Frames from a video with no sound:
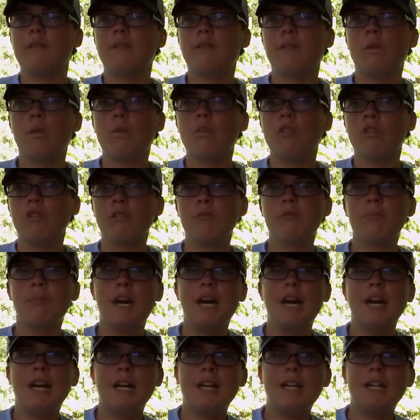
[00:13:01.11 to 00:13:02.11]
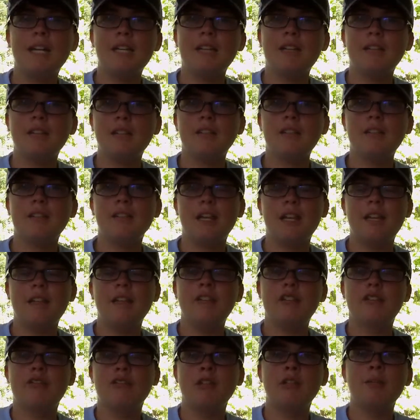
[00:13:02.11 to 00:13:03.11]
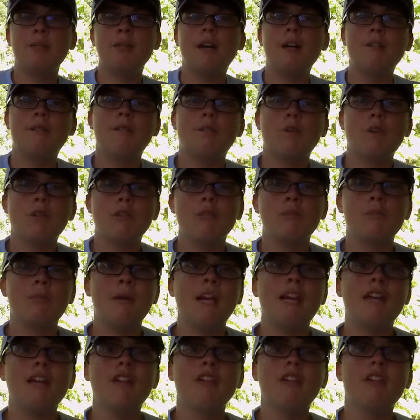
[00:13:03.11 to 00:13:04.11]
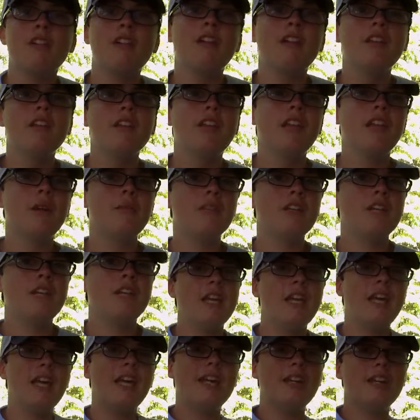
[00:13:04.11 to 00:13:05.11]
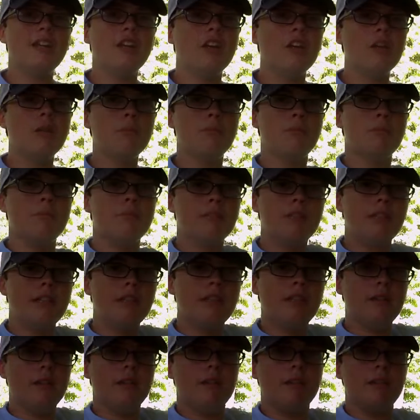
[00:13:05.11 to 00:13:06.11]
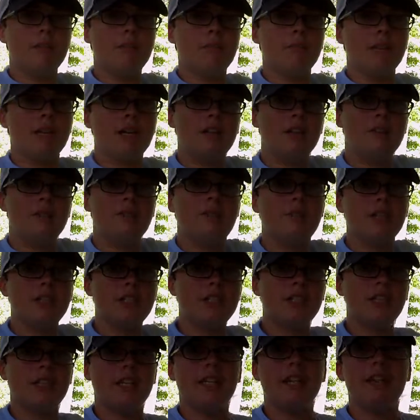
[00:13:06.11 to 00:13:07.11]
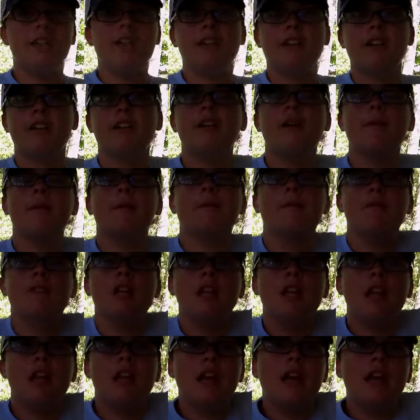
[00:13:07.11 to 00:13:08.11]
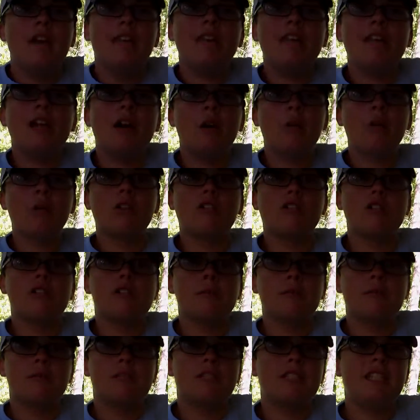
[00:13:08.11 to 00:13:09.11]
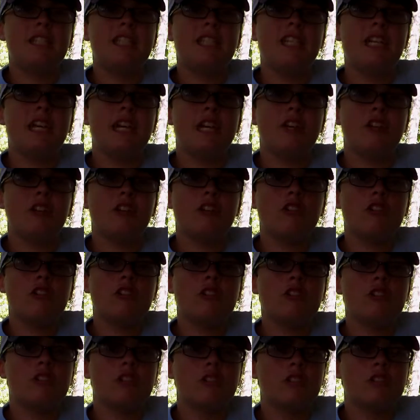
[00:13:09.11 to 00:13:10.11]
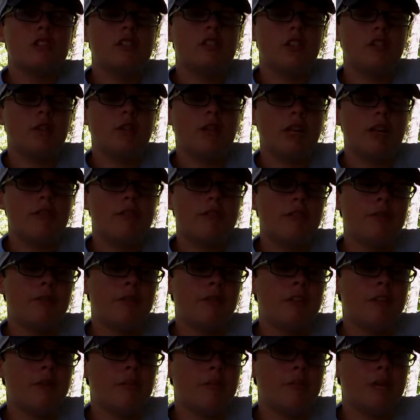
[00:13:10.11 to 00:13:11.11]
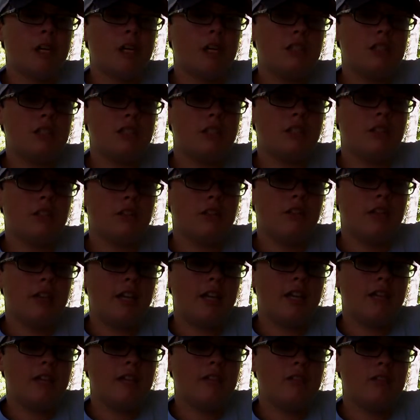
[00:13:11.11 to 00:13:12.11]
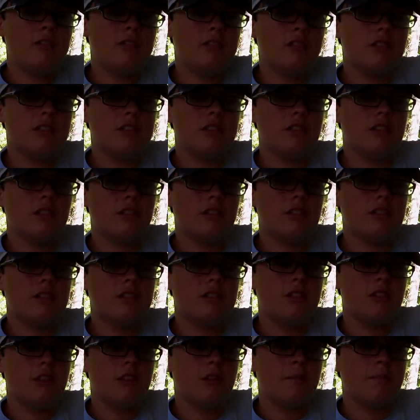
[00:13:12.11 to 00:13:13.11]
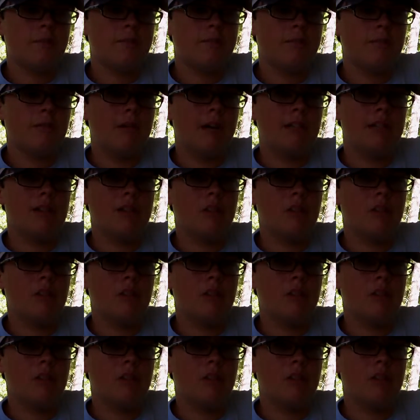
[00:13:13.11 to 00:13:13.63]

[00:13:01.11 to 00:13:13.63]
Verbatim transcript: four by like three by four banner now I'm hang up in my fishing area. And then I ordered some stickers, so I'll do an unboxing on that just because um, my